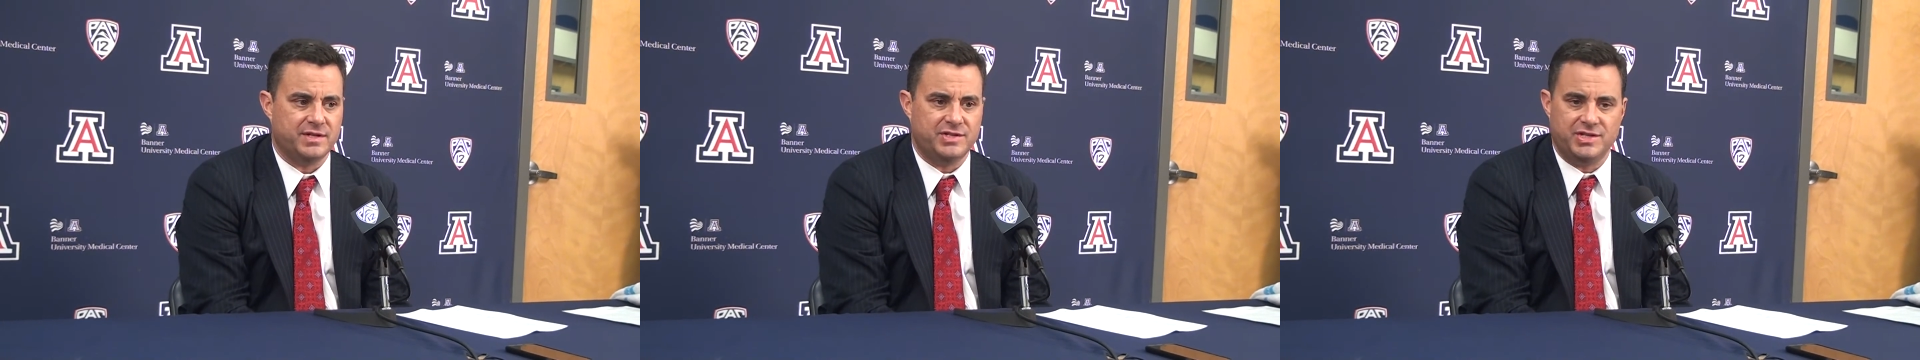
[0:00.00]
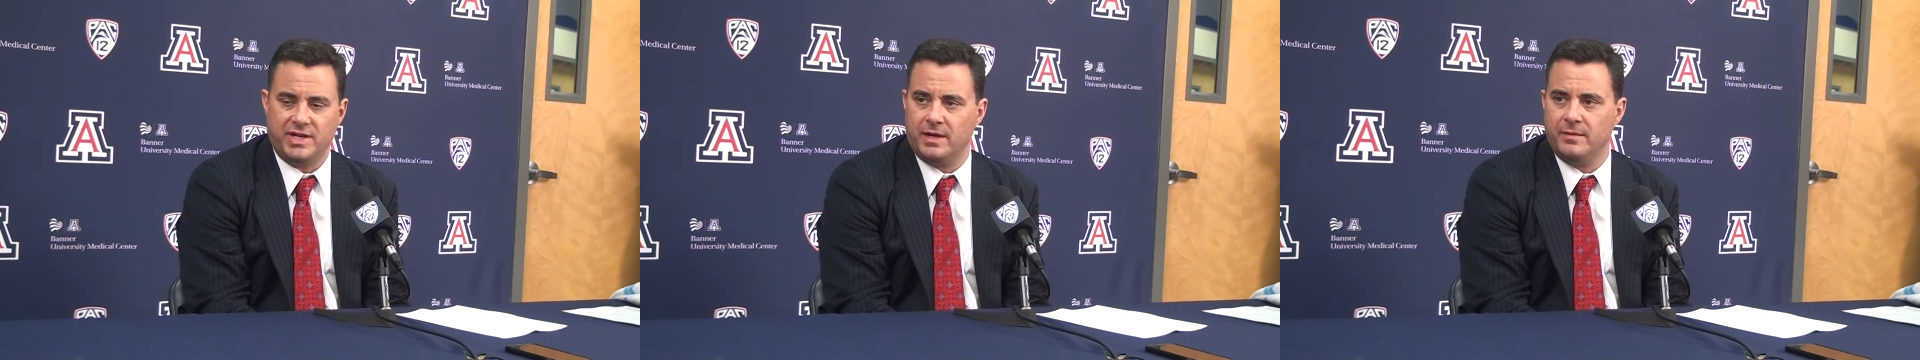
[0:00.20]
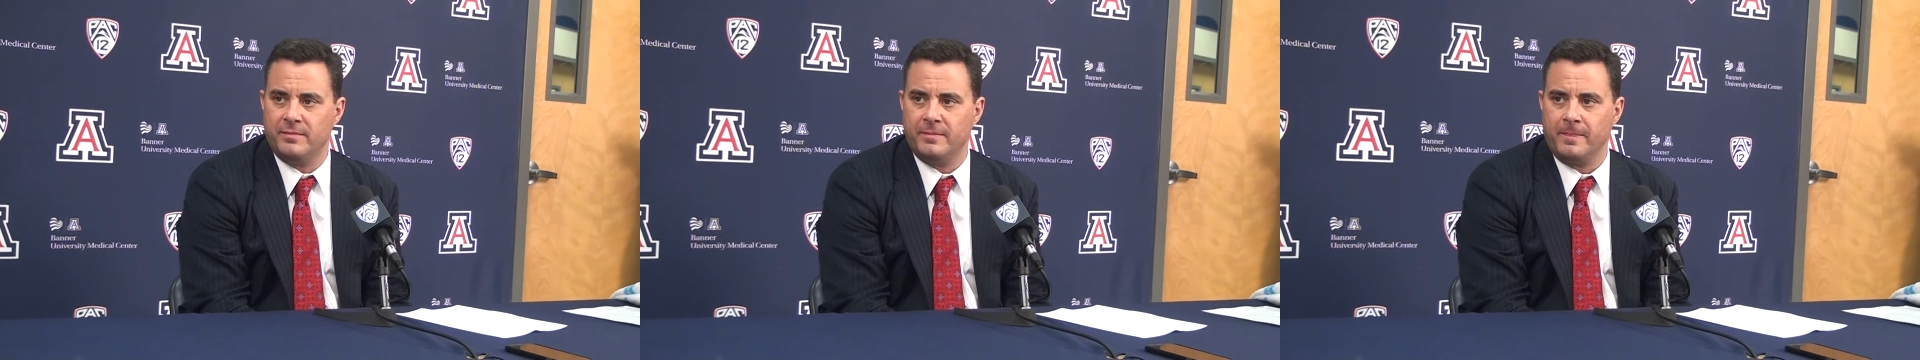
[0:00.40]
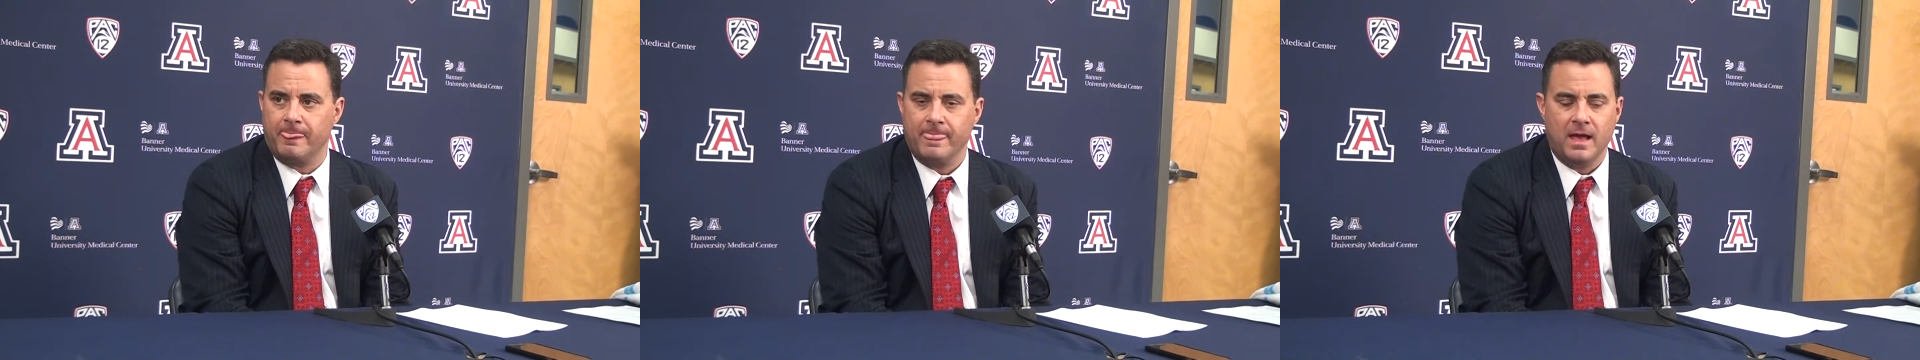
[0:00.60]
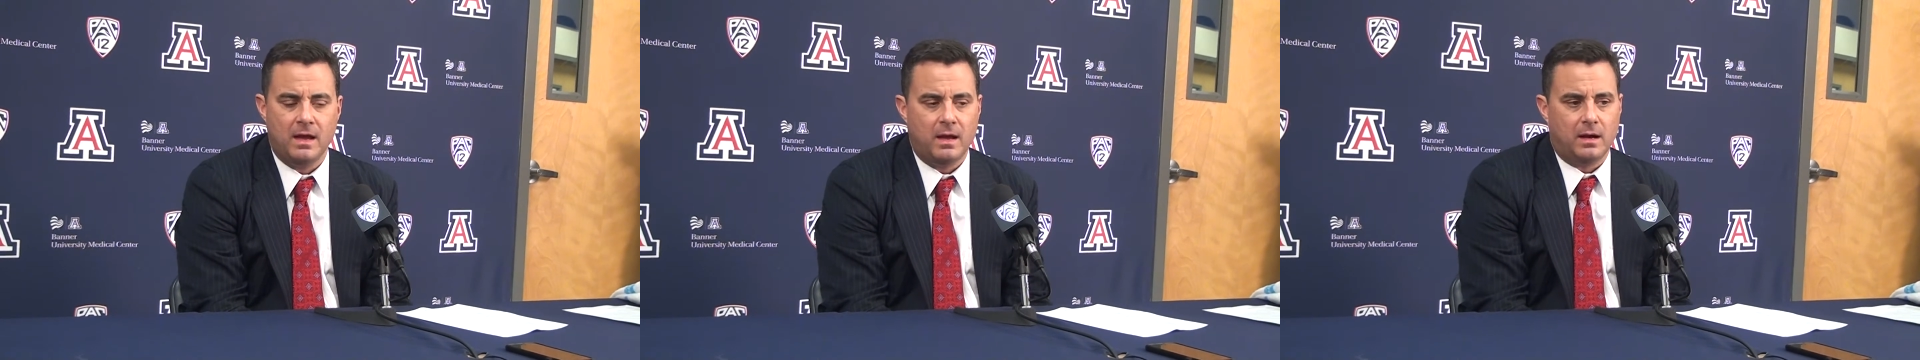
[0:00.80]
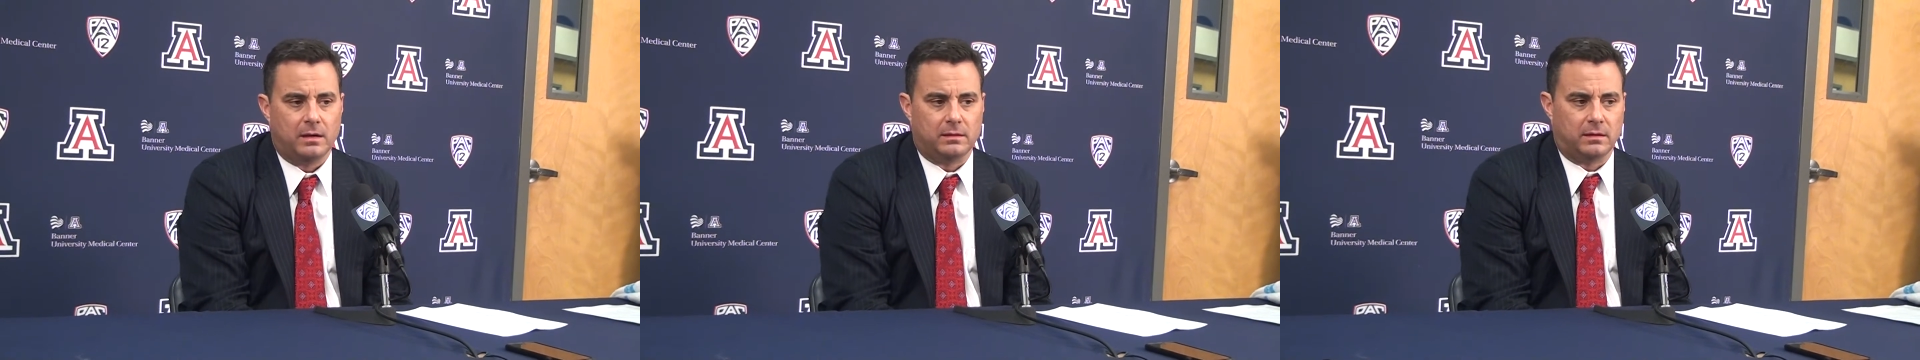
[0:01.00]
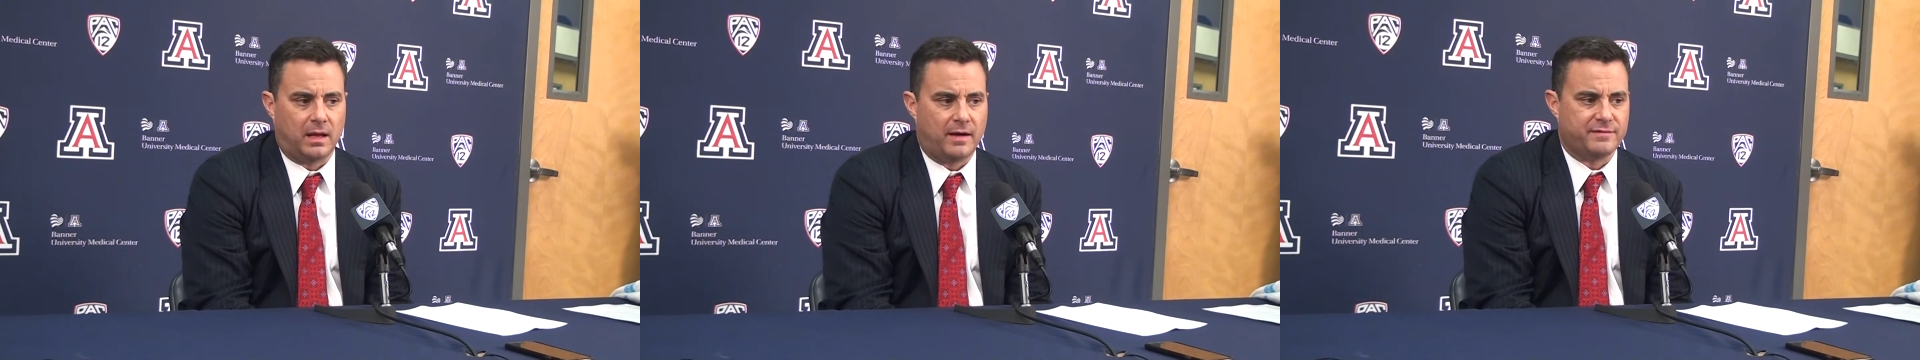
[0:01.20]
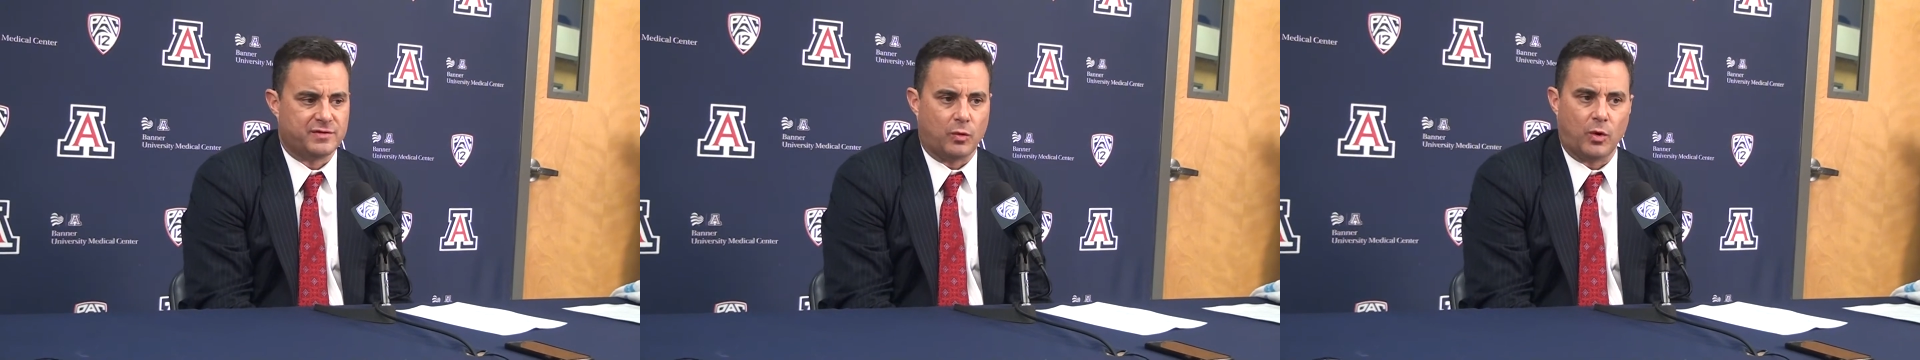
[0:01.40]
gym,
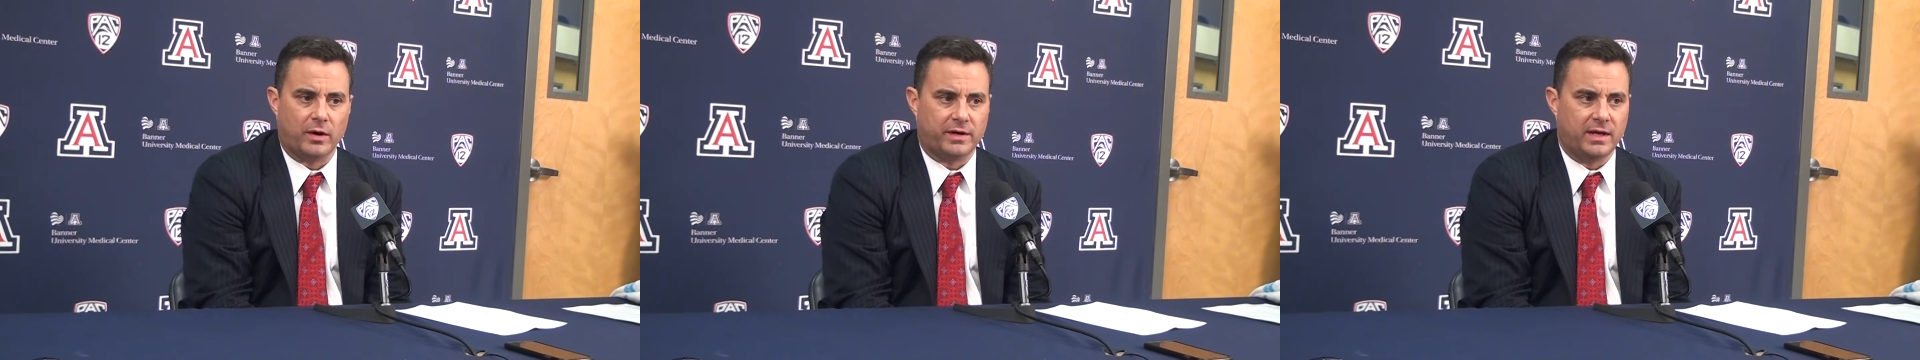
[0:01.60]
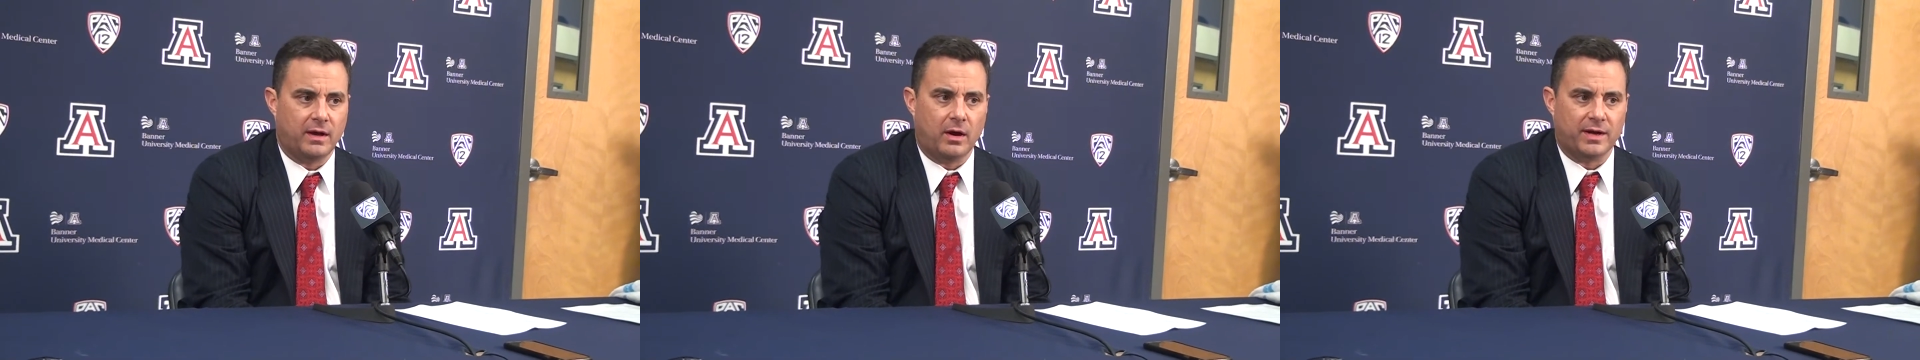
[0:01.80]
loves working